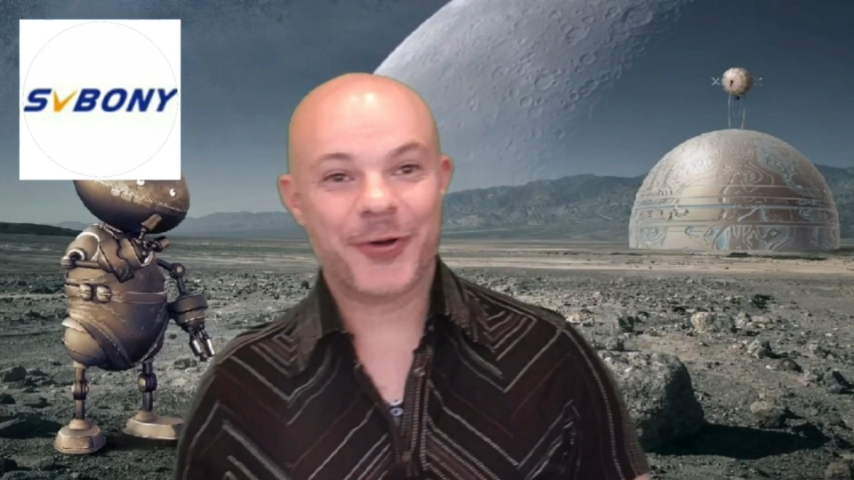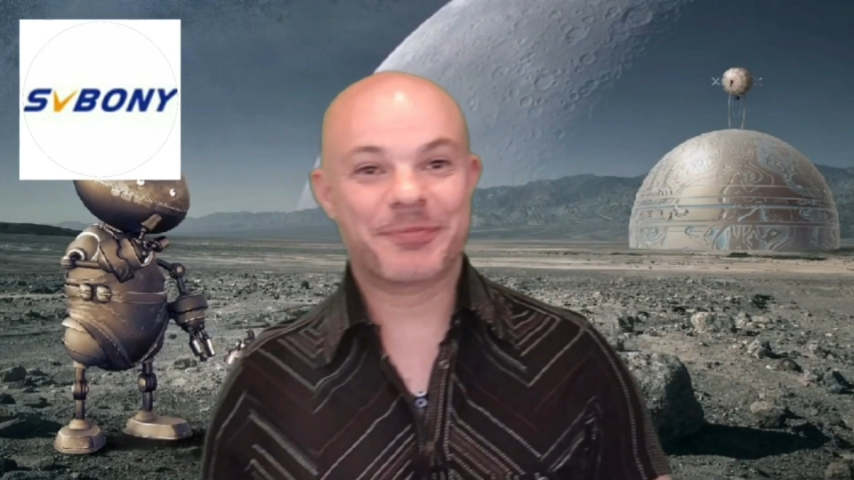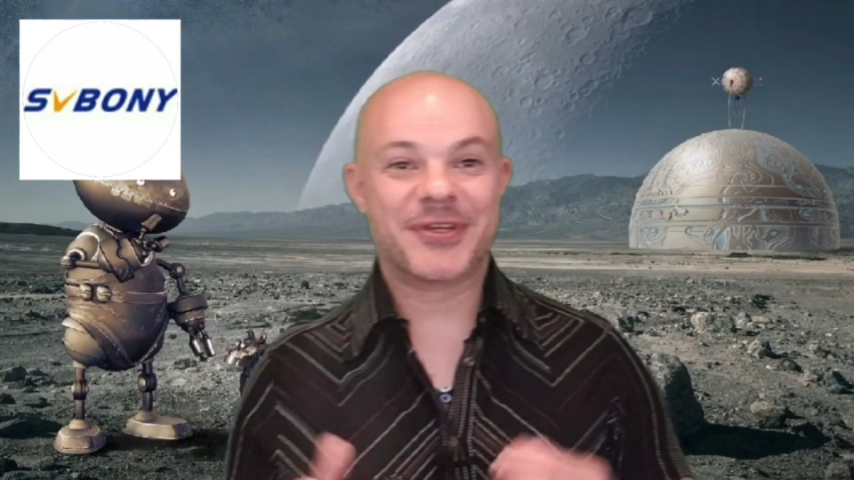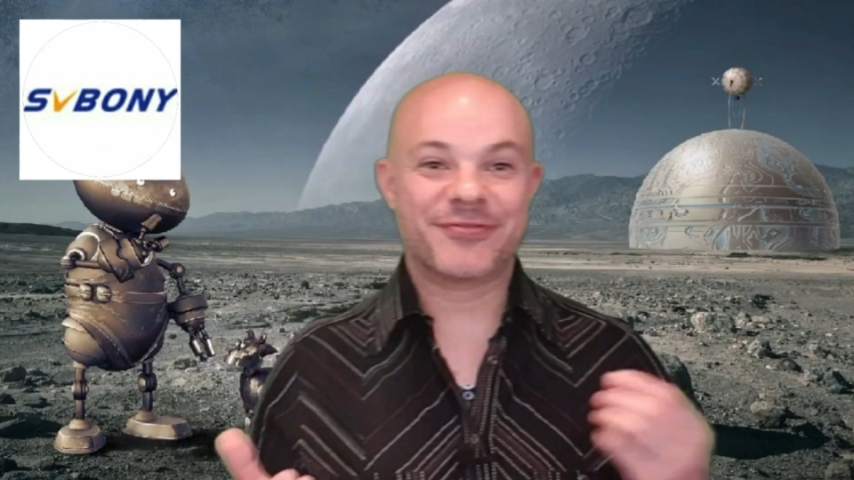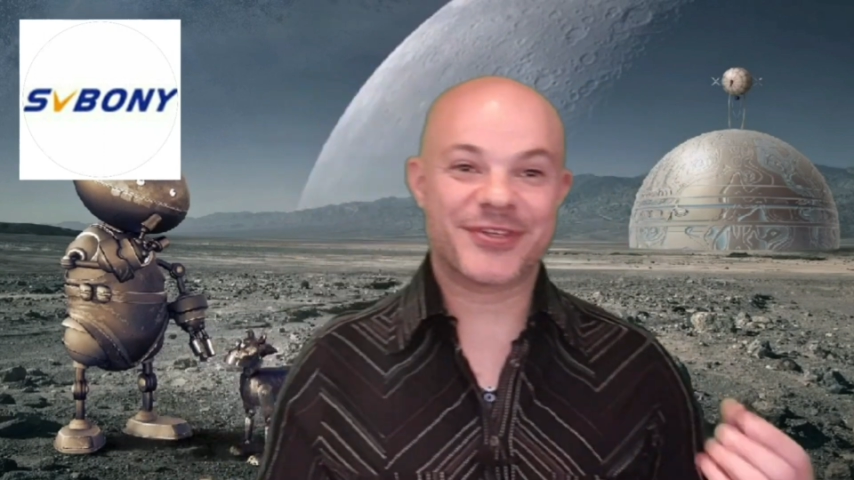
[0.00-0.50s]

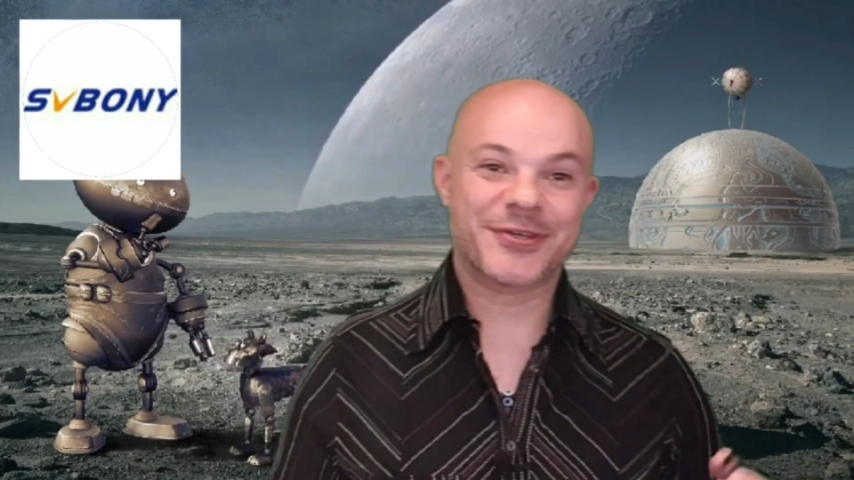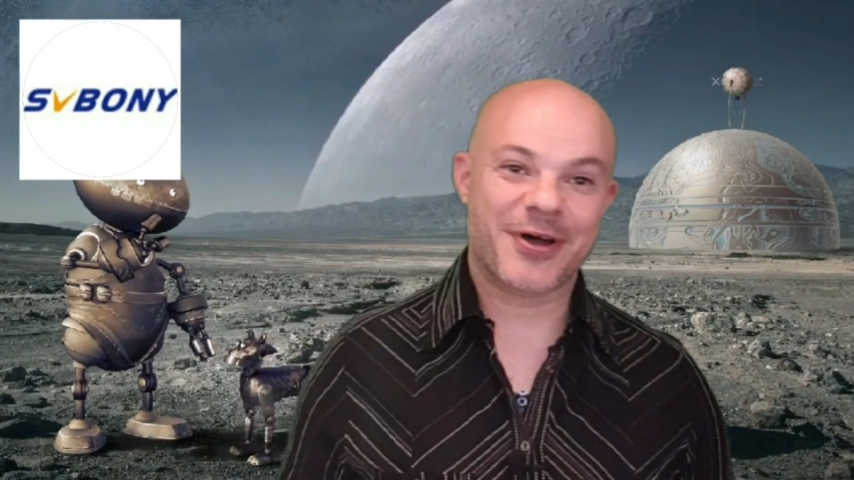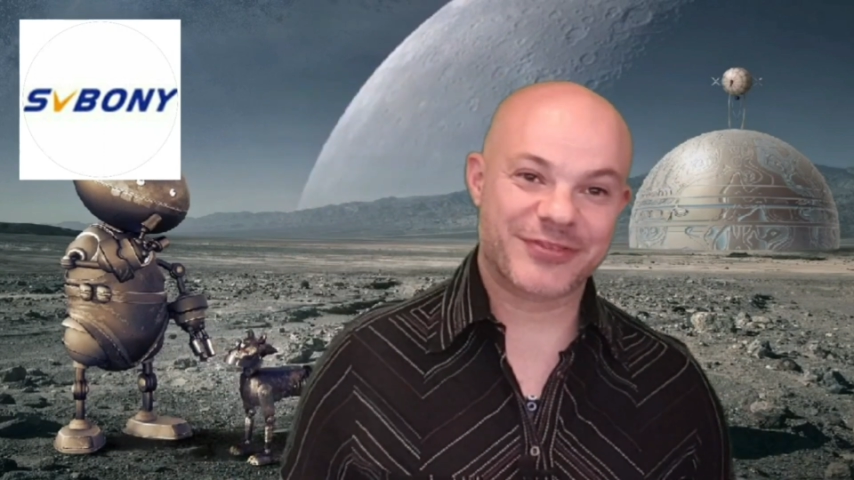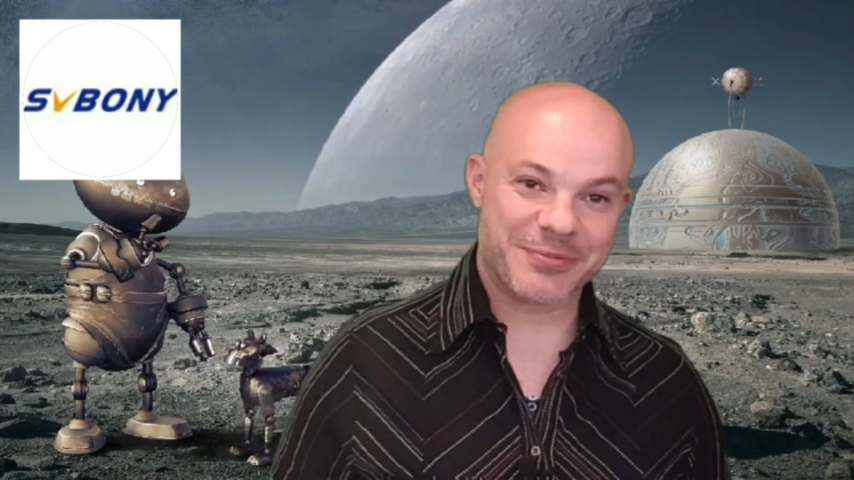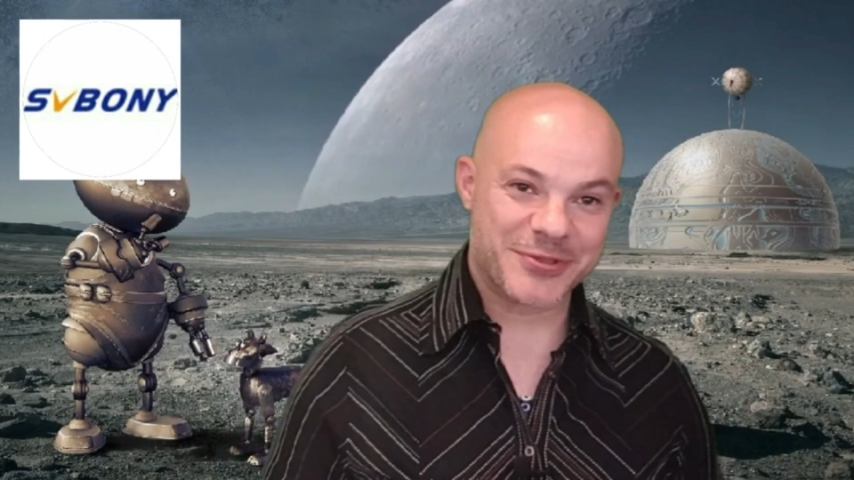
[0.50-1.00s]
I hope in the
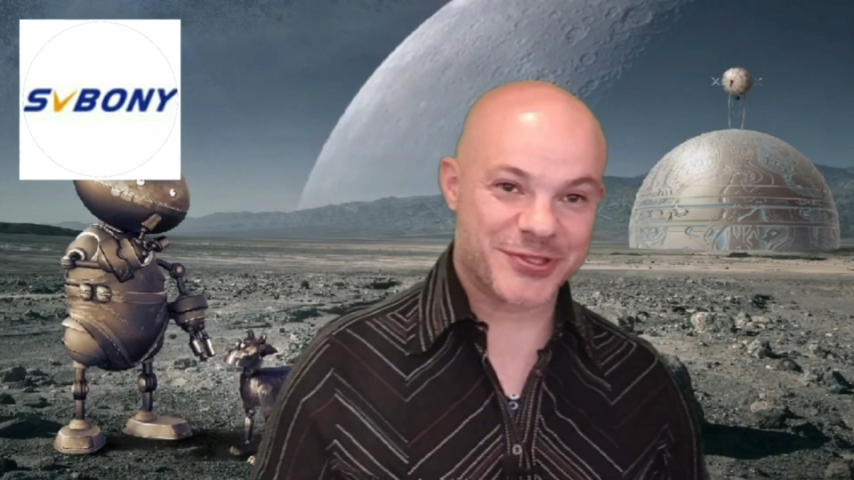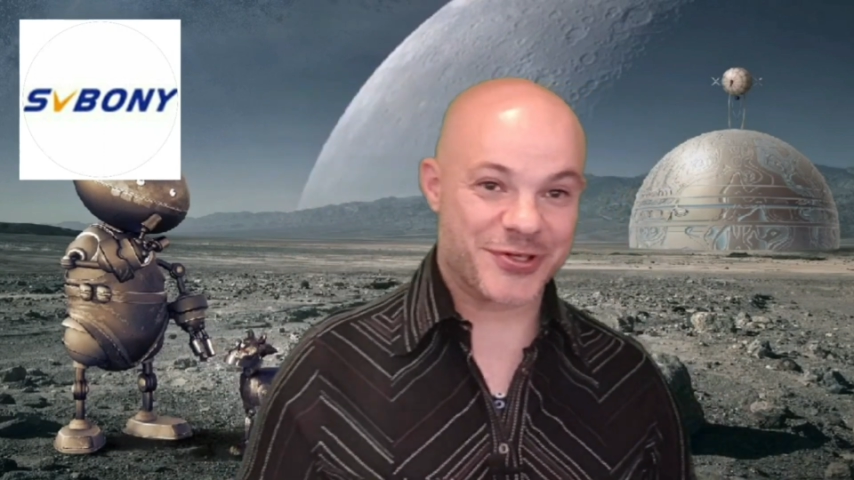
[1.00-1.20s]
video I've